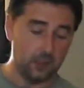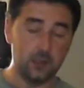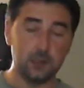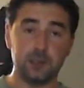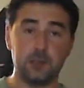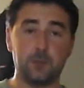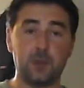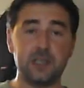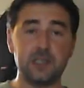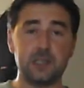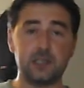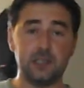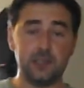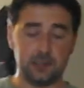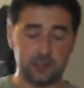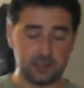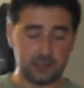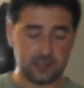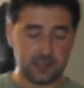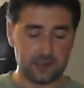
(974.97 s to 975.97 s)
So basically,
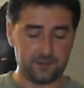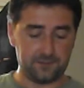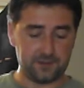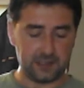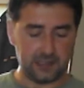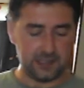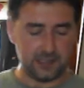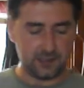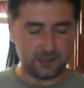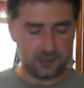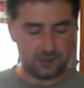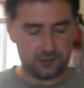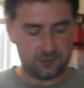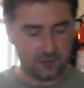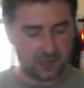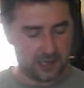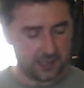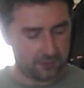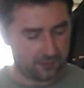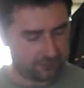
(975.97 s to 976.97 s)
I just have to let this
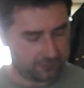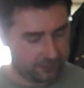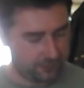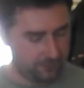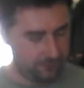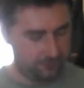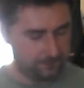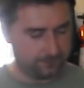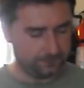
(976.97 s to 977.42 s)
drain through,